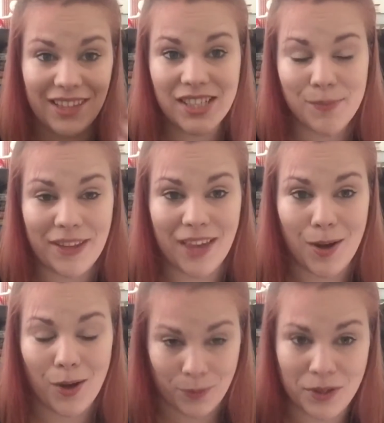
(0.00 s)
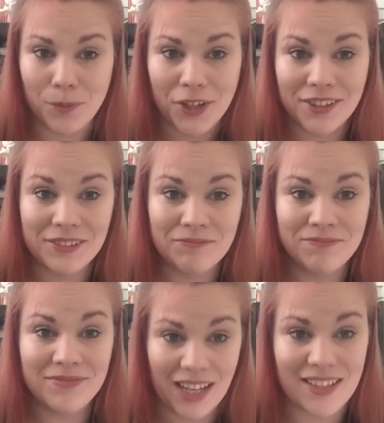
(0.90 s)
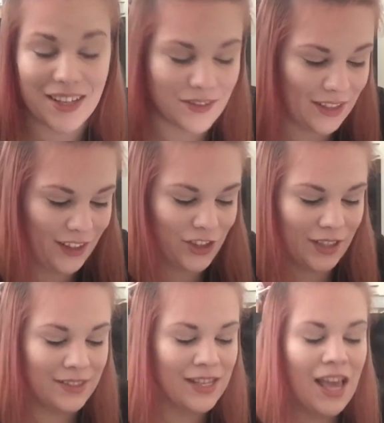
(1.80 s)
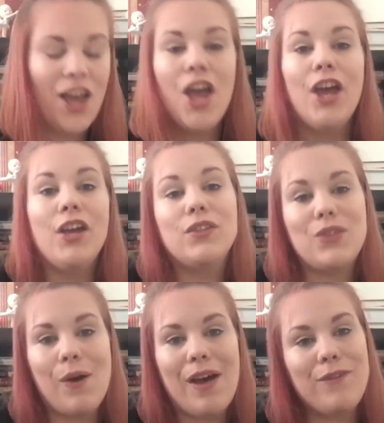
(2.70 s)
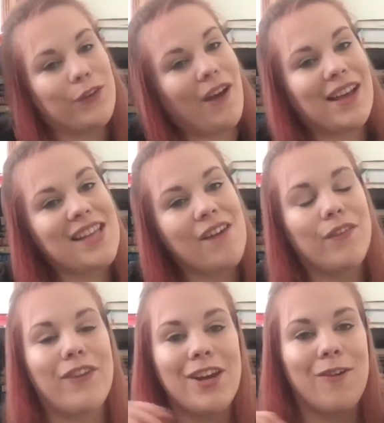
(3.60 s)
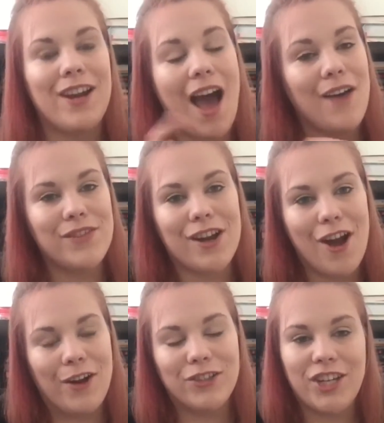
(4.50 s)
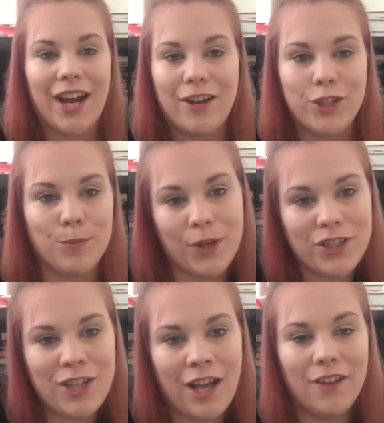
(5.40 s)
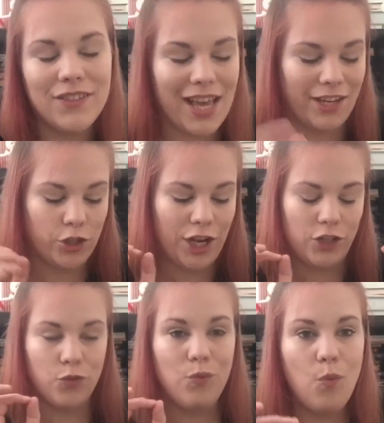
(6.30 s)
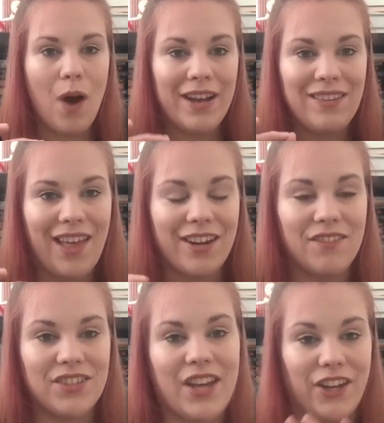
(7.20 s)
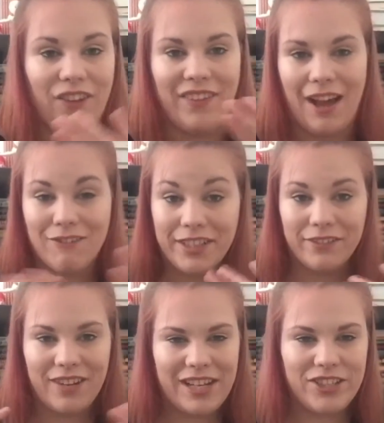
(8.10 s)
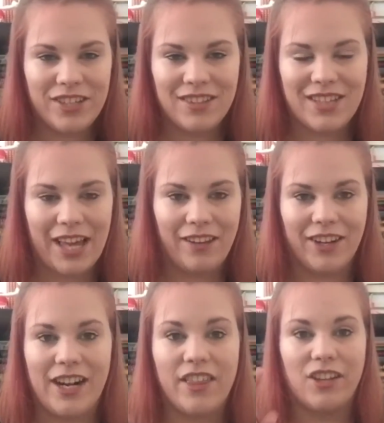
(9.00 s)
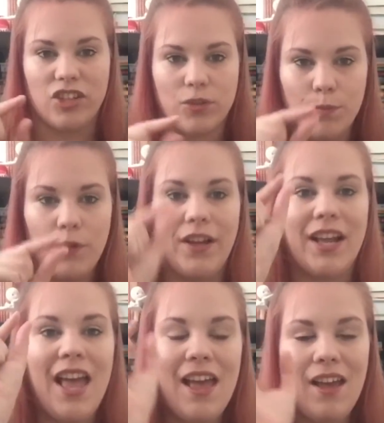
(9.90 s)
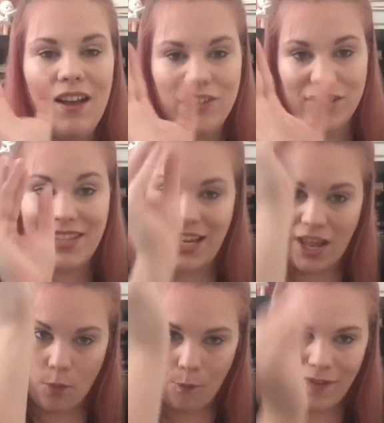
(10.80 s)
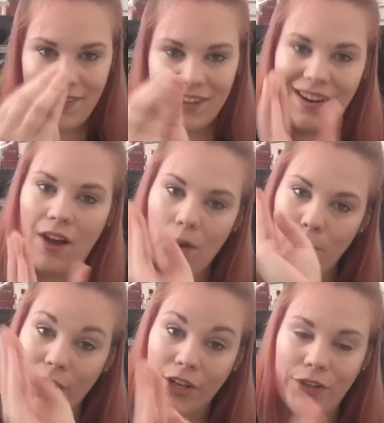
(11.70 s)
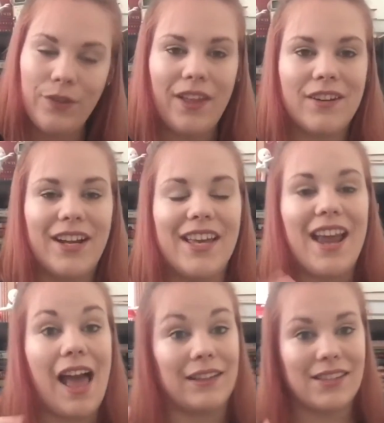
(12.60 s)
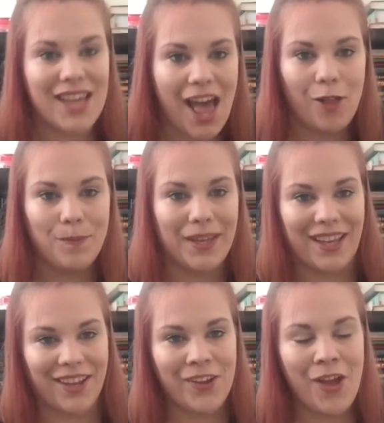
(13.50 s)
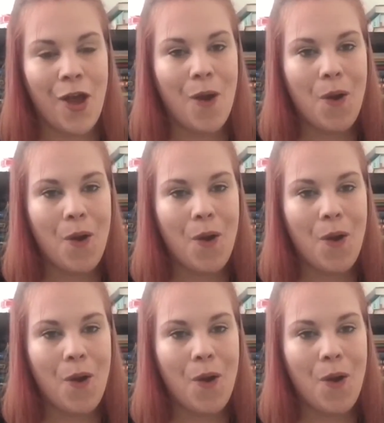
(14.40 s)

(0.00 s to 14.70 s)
Let's make that a real book. That sounds delicious. So if you guys have a funny one of your own, check out your bookshelves and change one letter of the title. Not rearranging the title or anything, just moving, just taking one letter out and putting a new letter in, and tell me